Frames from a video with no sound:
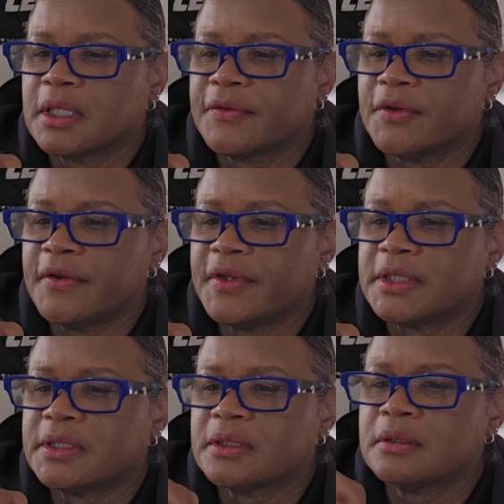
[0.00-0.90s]
I thought they
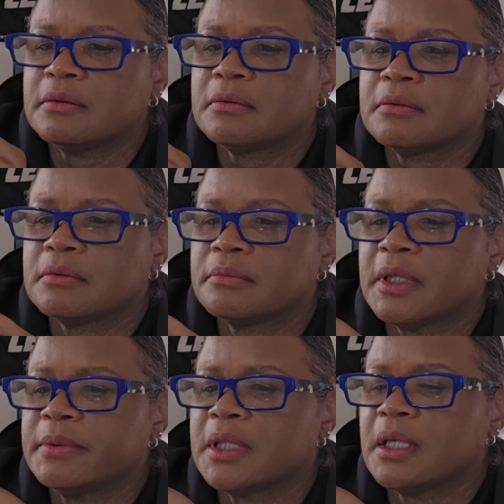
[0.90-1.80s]
did.
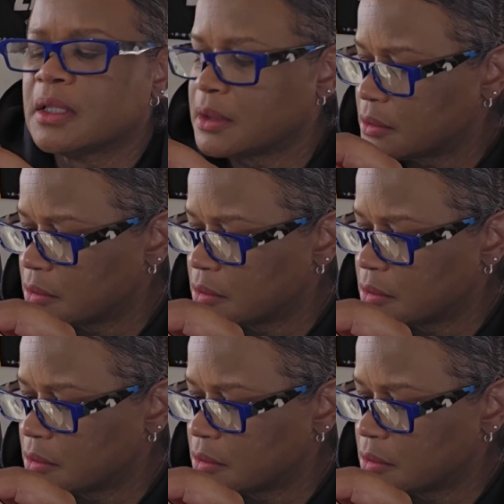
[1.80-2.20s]
Maybe not.